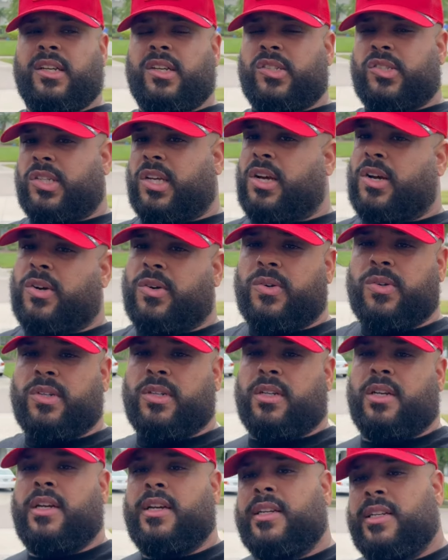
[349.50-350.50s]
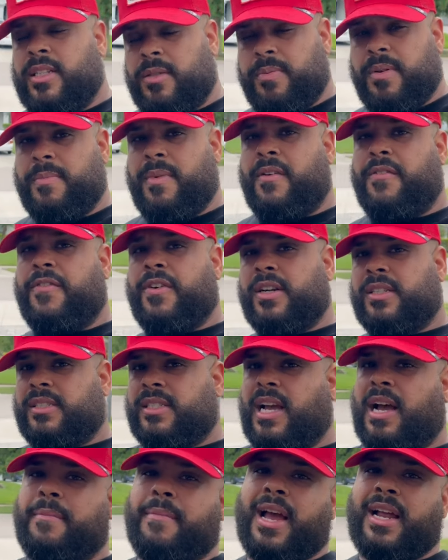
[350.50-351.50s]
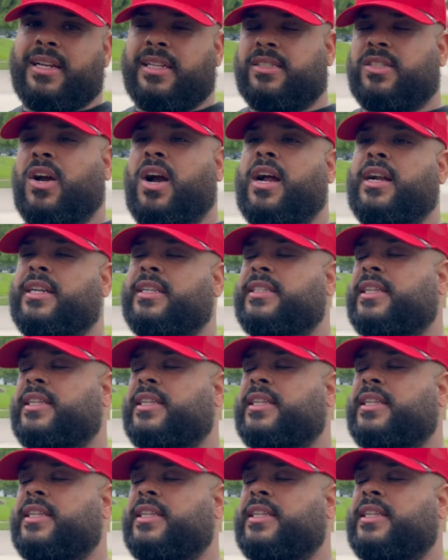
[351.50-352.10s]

So this be my first time at this Harley